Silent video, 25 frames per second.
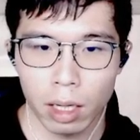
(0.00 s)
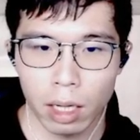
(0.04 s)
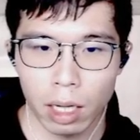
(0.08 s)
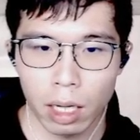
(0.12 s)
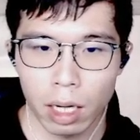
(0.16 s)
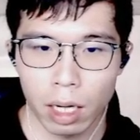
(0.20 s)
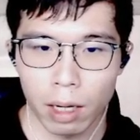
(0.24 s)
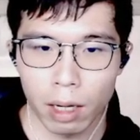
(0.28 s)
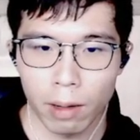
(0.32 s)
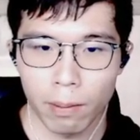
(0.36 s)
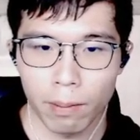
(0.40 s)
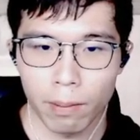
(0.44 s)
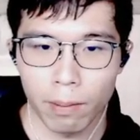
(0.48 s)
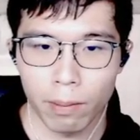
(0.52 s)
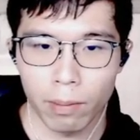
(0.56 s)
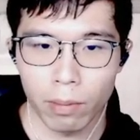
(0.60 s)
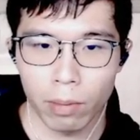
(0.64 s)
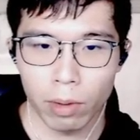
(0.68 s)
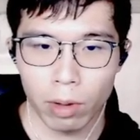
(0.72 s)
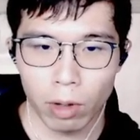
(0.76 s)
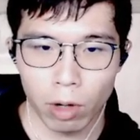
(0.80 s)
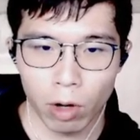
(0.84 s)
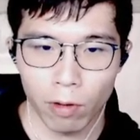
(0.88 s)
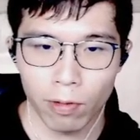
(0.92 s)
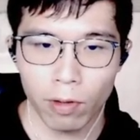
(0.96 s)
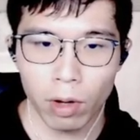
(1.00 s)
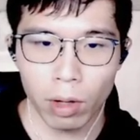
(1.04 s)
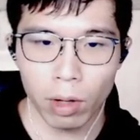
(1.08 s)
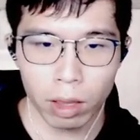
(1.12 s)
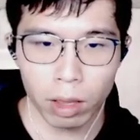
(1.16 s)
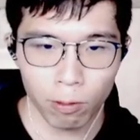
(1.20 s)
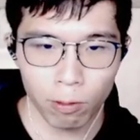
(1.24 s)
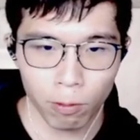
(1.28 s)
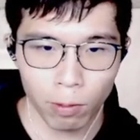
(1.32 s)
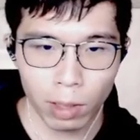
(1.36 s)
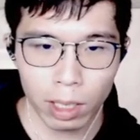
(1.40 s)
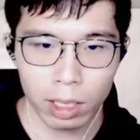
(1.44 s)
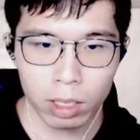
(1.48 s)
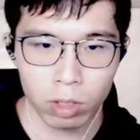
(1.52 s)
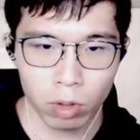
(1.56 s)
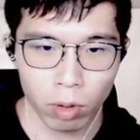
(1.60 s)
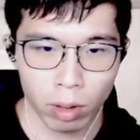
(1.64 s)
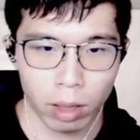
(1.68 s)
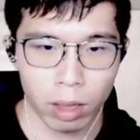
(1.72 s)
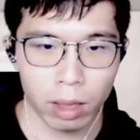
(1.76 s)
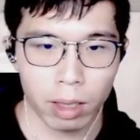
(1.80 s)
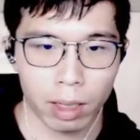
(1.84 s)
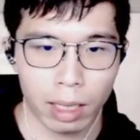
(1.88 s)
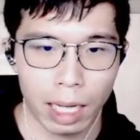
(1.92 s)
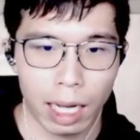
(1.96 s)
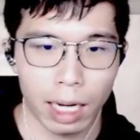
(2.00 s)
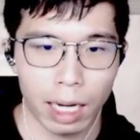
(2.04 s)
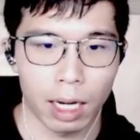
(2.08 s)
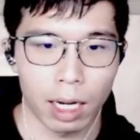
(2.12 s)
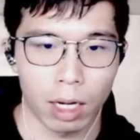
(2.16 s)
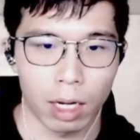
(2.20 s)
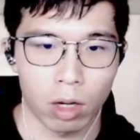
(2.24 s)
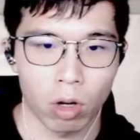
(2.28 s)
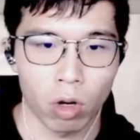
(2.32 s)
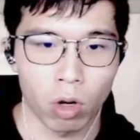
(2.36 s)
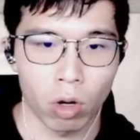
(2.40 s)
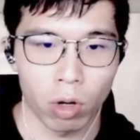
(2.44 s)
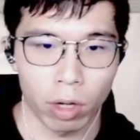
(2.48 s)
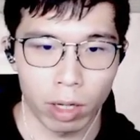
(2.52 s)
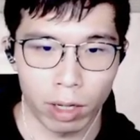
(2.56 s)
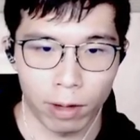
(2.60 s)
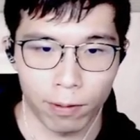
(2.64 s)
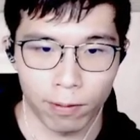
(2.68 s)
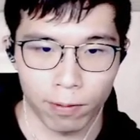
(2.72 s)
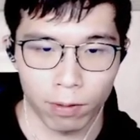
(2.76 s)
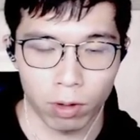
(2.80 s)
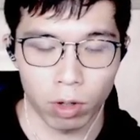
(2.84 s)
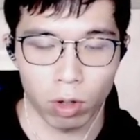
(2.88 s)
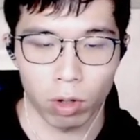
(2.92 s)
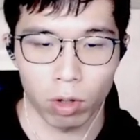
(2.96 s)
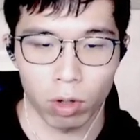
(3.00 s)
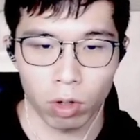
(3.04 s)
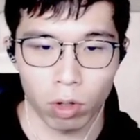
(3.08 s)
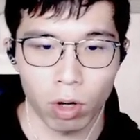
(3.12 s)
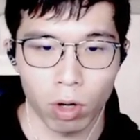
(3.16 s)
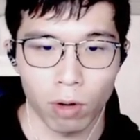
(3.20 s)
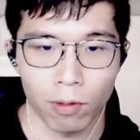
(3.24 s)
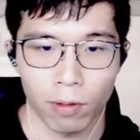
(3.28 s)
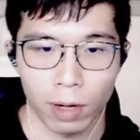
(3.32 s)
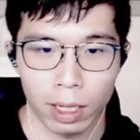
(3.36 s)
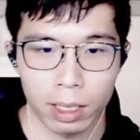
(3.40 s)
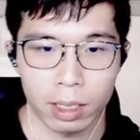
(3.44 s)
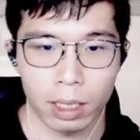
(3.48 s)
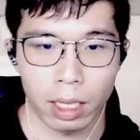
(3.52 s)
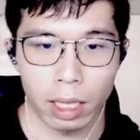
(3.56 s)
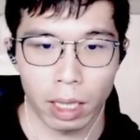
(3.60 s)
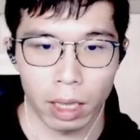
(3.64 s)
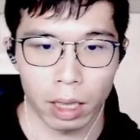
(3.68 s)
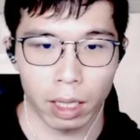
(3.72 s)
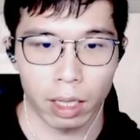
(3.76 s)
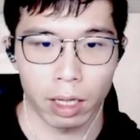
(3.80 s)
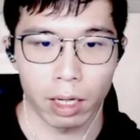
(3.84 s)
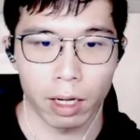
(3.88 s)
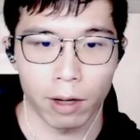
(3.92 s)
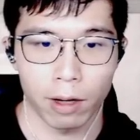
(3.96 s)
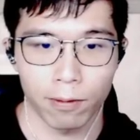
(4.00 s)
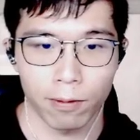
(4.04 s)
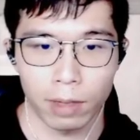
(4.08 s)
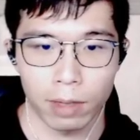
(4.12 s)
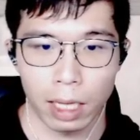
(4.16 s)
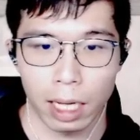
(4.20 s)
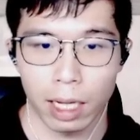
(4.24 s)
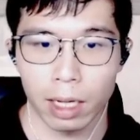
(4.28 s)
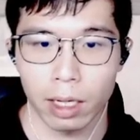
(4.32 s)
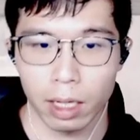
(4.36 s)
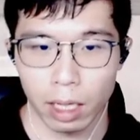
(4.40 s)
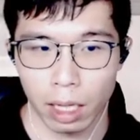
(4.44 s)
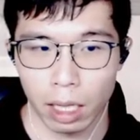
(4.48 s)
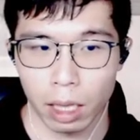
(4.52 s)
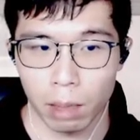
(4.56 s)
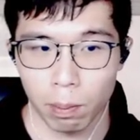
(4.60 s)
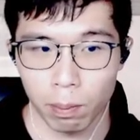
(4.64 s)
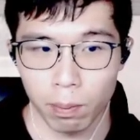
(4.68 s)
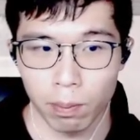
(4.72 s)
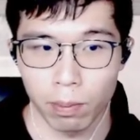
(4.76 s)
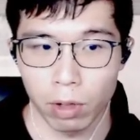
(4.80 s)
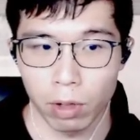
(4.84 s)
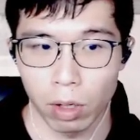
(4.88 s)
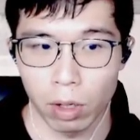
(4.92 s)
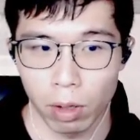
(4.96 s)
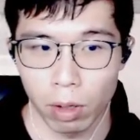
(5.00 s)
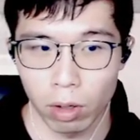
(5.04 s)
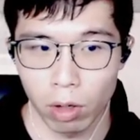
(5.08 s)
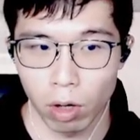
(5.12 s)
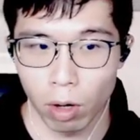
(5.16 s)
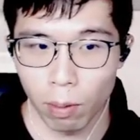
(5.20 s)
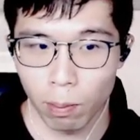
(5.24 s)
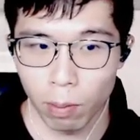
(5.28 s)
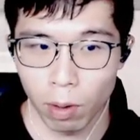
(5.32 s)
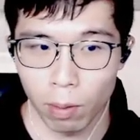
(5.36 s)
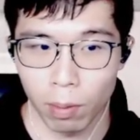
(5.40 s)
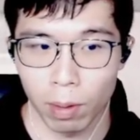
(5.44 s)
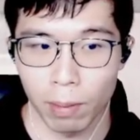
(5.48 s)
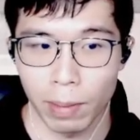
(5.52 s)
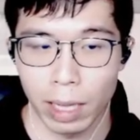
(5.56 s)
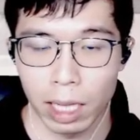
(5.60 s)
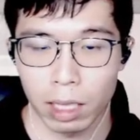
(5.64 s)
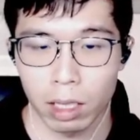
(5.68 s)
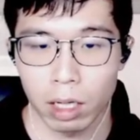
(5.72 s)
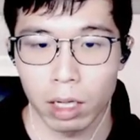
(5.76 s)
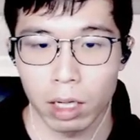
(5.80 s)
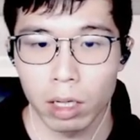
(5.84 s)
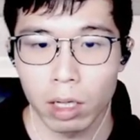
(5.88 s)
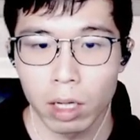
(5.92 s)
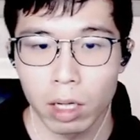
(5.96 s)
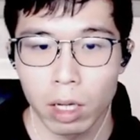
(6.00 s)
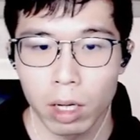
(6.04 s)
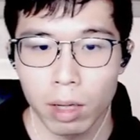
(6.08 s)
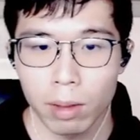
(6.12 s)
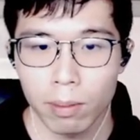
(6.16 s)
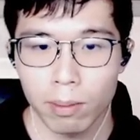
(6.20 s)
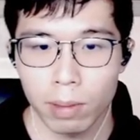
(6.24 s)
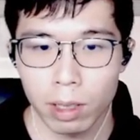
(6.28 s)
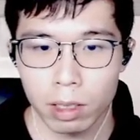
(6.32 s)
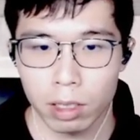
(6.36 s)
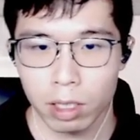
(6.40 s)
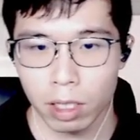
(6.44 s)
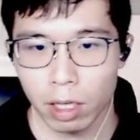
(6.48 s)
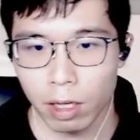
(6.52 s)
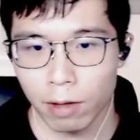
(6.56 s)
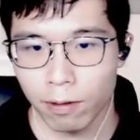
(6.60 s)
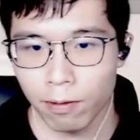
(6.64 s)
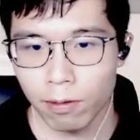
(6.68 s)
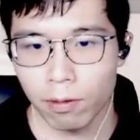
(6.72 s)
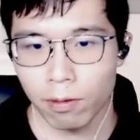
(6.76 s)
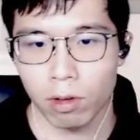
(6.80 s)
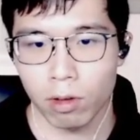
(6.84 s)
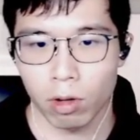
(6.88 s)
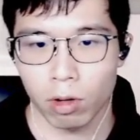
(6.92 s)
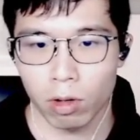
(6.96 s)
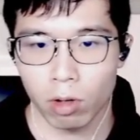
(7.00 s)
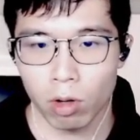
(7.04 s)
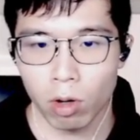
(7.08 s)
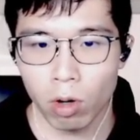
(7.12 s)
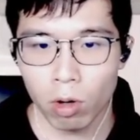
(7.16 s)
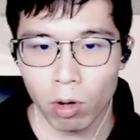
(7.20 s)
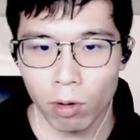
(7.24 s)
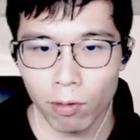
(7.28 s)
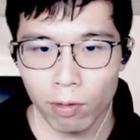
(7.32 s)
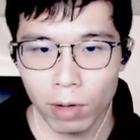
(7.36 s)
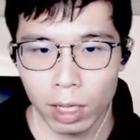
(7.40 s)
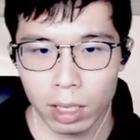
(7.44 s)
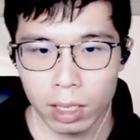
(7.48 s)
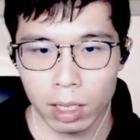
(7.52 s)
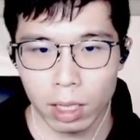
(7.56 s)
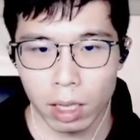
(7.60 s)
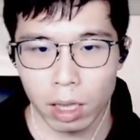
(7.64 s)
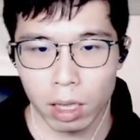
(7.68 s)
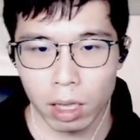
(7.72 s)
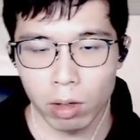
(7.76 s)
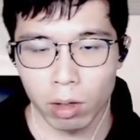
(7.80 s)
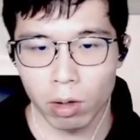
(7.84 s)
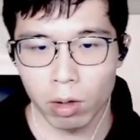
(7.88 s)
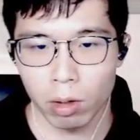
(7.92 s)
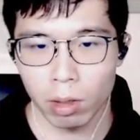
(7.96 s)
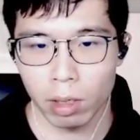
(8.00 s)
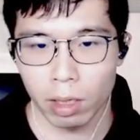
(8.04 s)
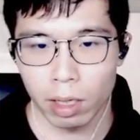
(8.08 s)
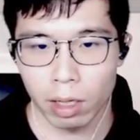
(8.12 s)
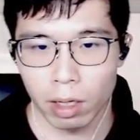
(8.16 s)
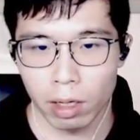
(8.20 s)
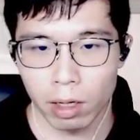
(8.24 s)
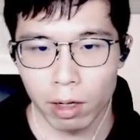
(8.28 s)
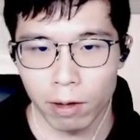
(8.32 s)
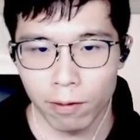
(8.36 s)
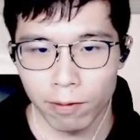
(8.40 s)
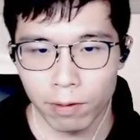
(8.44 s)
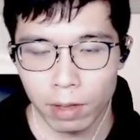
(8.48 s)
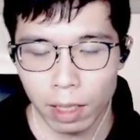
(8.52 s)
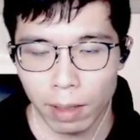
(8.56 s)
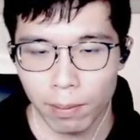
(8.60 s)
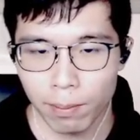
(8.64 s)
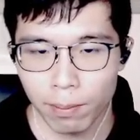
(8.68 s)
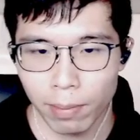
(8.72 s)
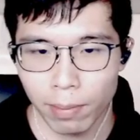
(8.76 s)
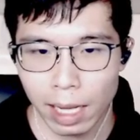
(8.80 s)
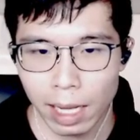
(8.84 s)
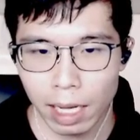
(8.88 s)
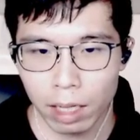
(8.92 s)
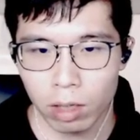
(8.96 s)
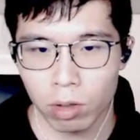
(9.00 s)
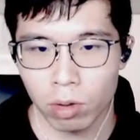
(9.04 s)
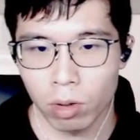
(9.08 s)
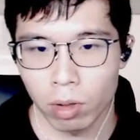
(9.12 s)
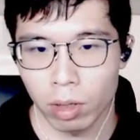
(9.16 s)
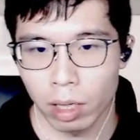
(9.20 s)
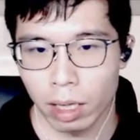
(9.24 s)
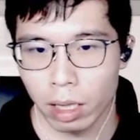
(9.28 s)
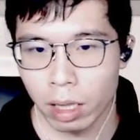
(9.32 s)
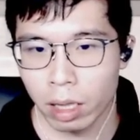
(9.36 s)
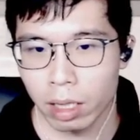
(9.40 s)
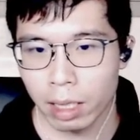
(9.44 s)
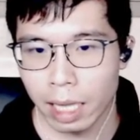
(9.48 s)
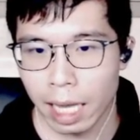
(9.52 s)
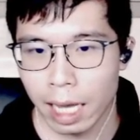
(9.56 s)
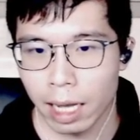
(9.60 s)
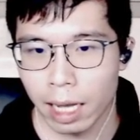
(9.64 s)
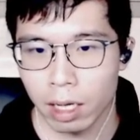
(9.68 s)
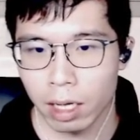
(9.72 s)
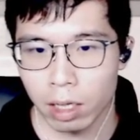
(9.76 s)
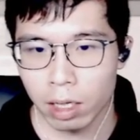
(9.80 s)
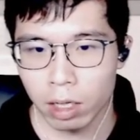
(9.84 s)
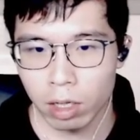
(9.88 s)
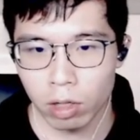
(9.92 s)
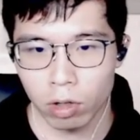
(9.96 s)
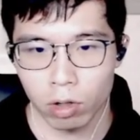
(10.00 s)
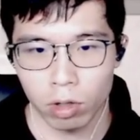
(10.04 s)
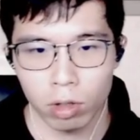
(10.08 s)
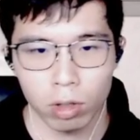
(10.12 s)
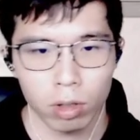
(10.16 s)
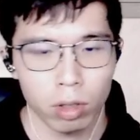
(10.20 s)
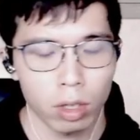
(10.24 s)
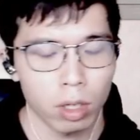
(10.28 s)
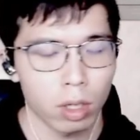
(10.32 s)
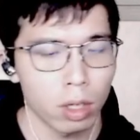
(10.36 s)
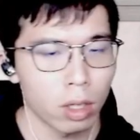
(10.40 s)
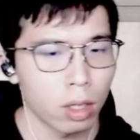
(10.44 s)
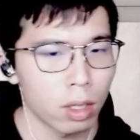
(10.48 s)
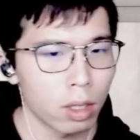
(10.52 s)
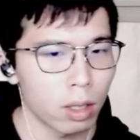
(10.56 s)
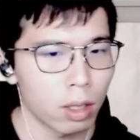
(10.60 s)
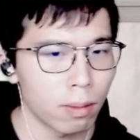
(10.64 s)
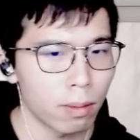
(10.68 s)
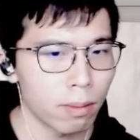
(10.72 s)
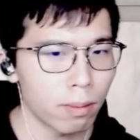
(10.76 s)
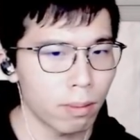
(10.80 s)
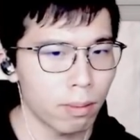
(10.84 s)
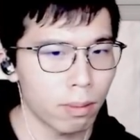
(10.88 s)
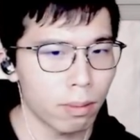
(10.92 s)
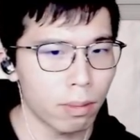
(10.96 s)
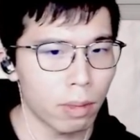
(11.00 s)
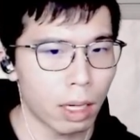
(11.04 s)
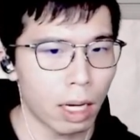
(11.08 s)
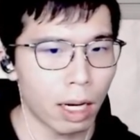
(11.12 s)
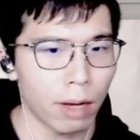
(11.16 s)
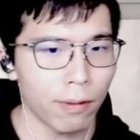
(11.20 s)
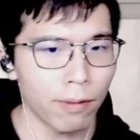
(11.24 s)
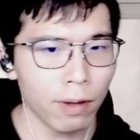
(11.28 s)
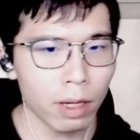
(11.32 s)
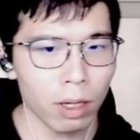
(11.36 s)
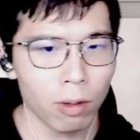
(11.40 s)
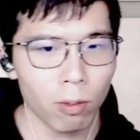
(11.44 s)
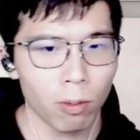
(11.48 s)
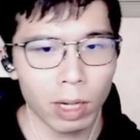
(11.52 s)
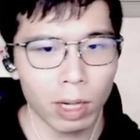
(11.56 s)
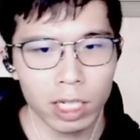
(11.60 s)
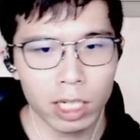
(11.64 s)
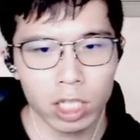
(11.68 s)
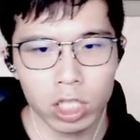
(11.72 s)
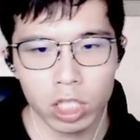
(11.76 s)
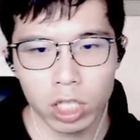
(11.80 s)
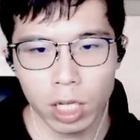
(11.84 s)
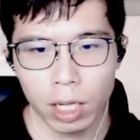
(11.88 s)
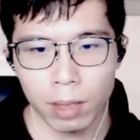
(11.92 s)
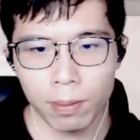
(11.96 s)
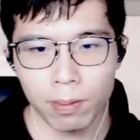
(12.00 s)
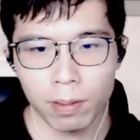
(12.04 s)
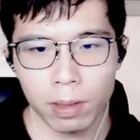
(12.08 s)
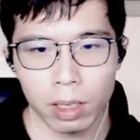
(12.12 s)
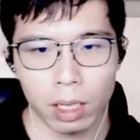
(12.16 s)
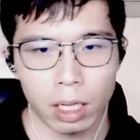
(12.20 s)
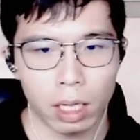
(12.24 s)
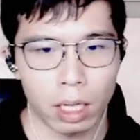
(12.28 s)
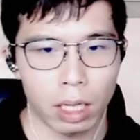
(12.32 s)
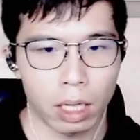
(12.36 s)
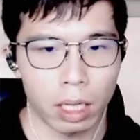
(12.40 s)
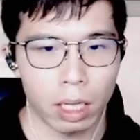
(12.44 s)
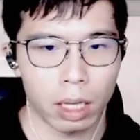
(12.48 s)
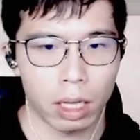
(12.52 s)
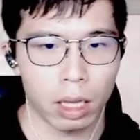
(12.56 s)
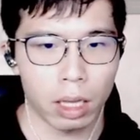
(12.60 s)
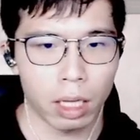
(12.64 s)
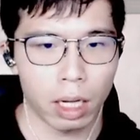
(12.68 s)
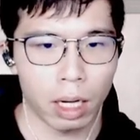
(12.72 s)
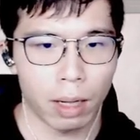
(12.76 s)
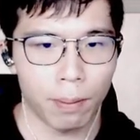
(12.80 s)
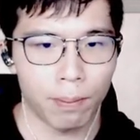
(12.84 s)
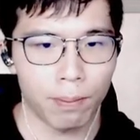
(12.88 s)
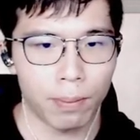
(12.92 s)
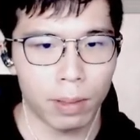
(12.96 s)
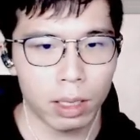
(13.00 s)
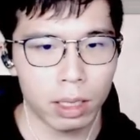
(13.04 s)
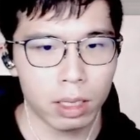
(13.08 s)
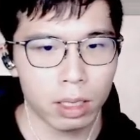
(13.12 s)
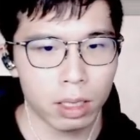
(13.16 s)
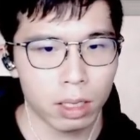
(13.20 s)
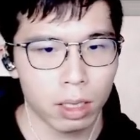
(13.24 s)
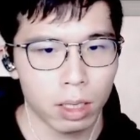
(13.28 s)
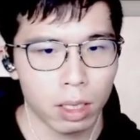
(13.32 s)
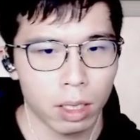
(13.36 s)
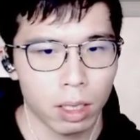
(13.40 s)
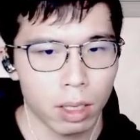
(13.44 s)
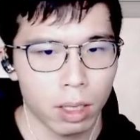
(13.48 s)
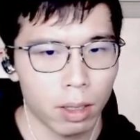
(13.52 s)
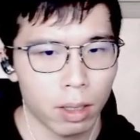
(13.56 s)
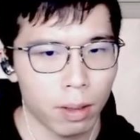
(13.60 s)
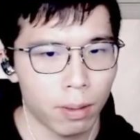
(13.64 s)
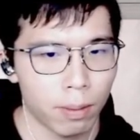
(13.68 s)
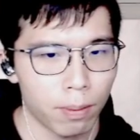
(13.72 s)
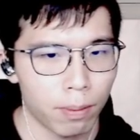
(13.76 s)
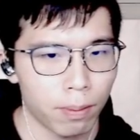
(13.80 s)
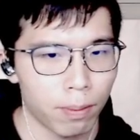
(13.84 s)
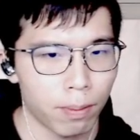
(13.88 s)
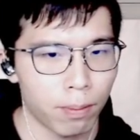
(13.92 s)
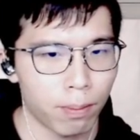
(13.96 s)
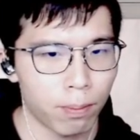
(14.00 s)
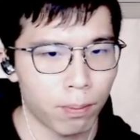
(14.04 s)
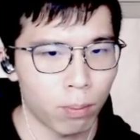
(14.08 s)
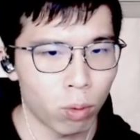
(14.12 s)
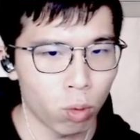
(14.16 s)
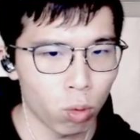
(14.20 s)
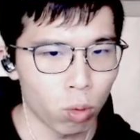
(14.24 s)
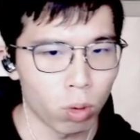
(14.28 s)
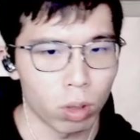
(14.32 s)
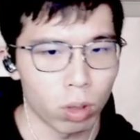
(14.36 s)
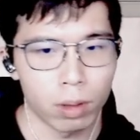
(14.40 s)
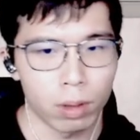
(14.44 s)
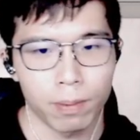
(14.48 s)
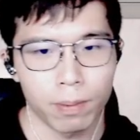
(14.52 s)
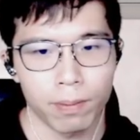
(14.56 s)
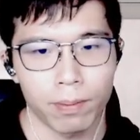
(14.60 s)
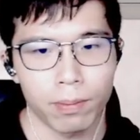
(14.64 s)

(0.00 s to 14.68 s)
Of course, white could start a call if the call threat is enough, then it's not problematic. But if the call threat is not enough, then black could extend here. I think white shape is a bit poor.